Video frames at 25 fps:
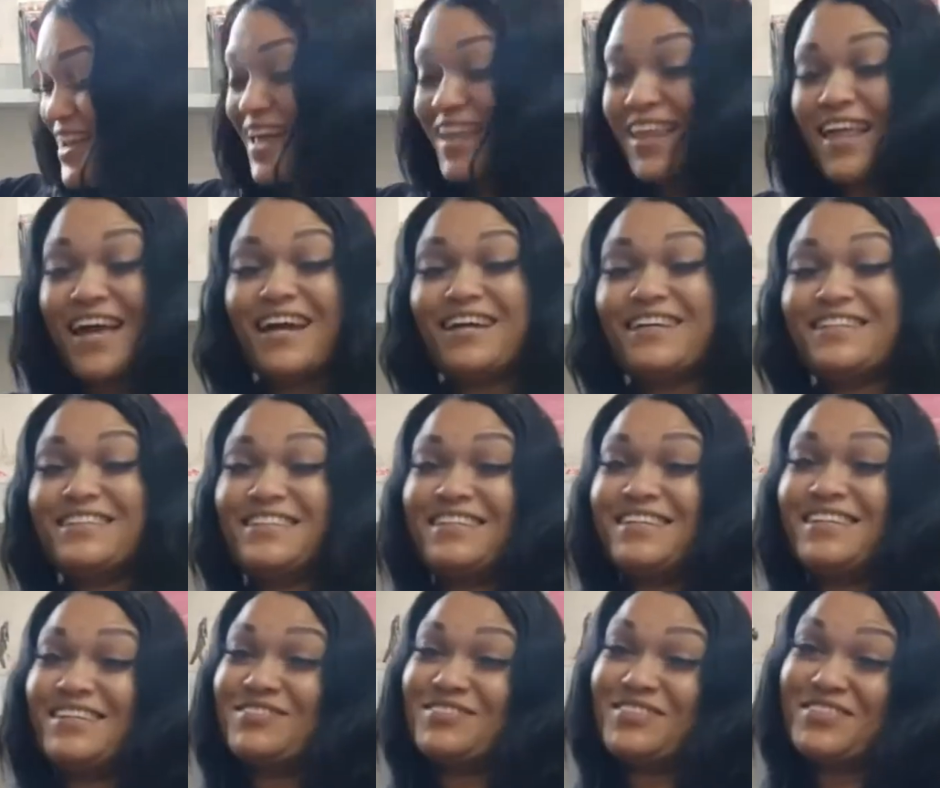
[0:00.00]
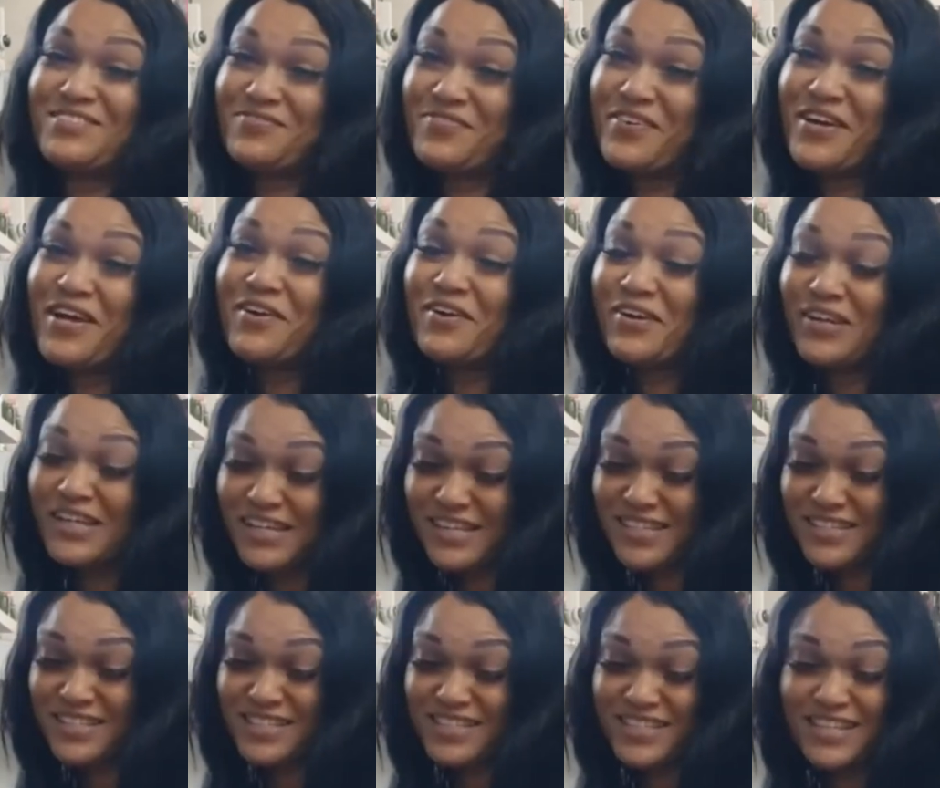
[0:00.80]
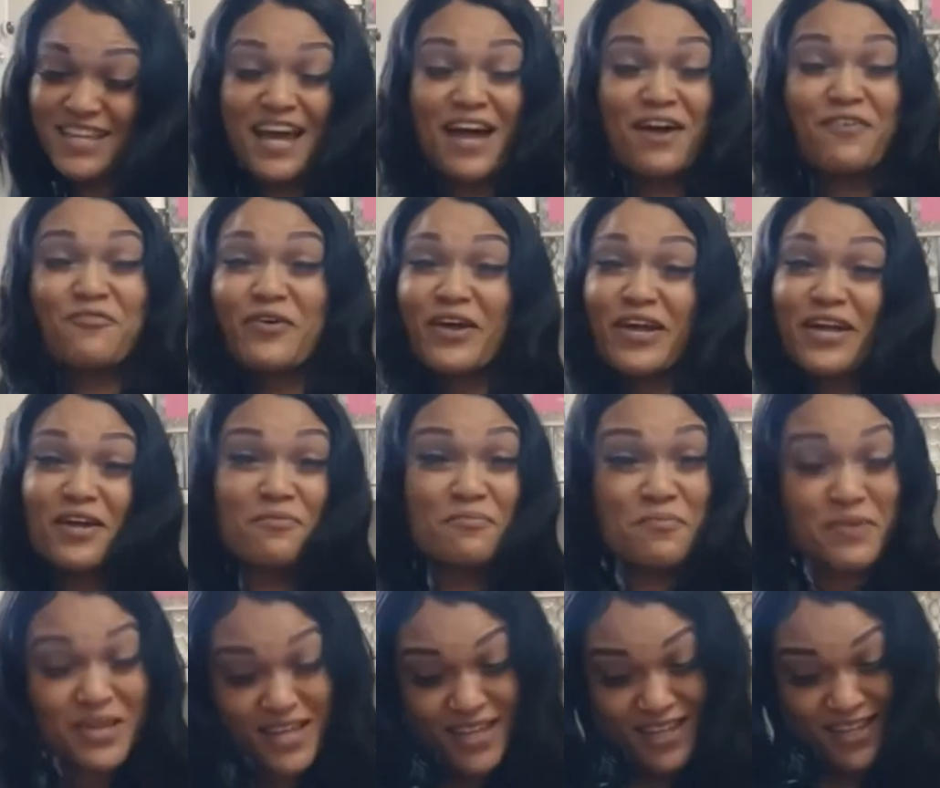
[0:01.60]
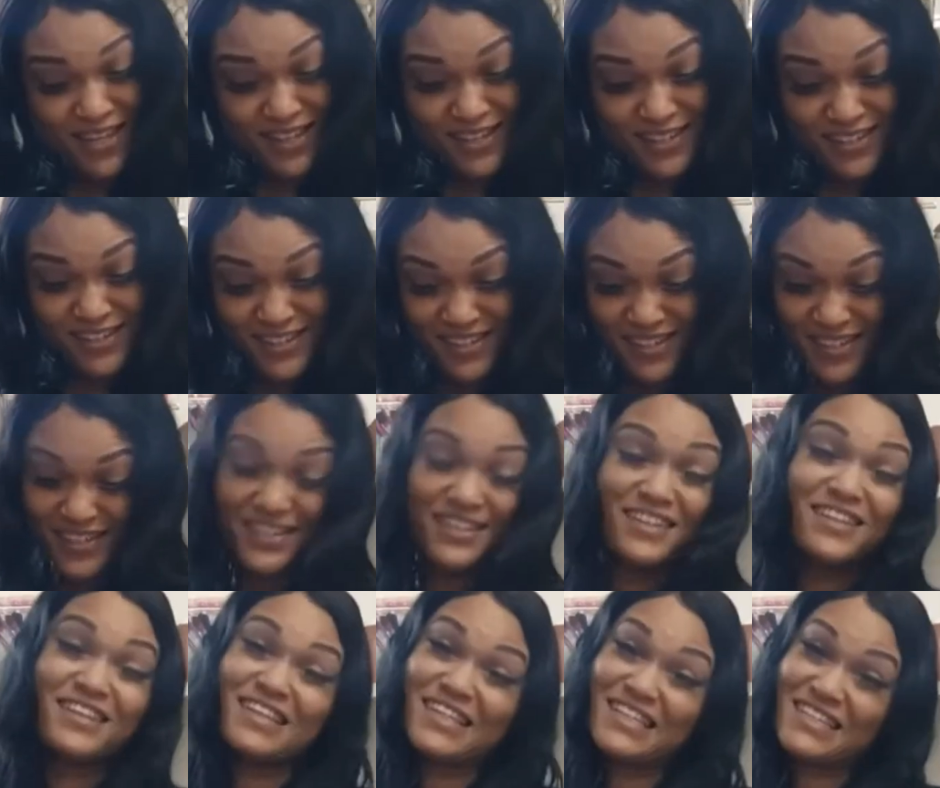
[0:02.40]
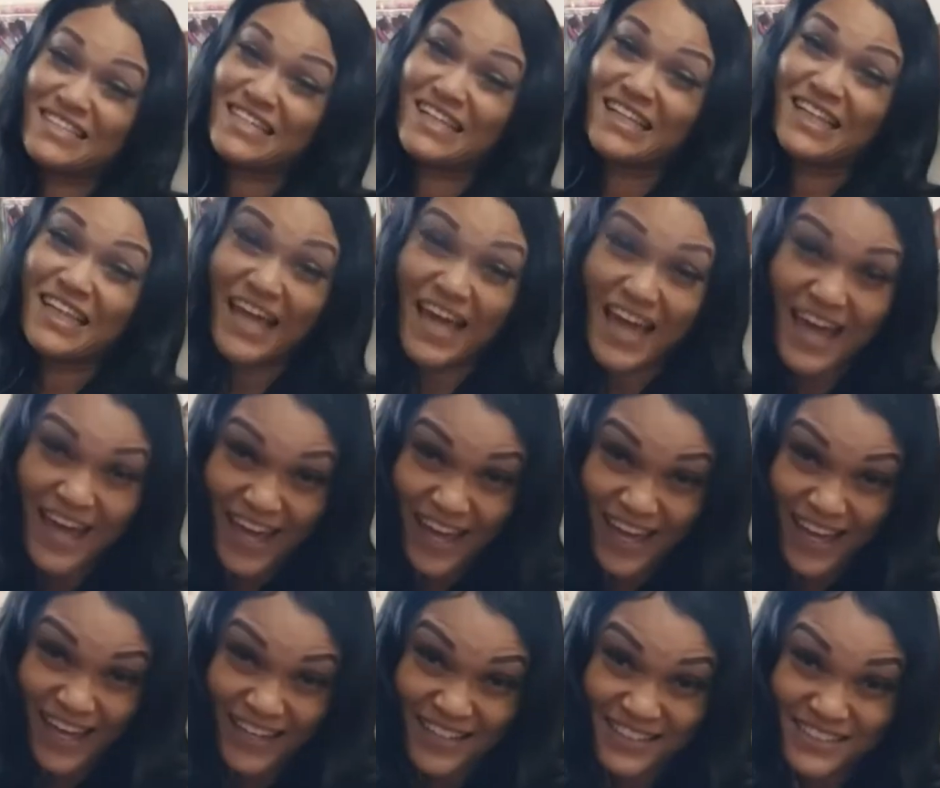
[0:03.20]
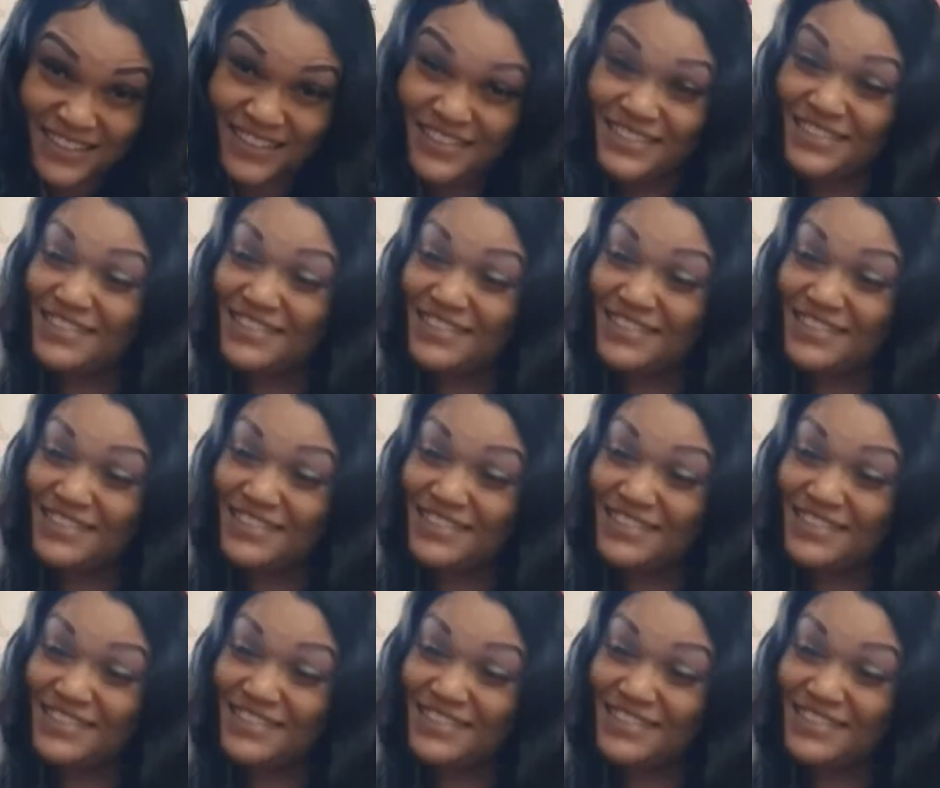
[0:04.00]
I liked it. It was very easy. I recommend this class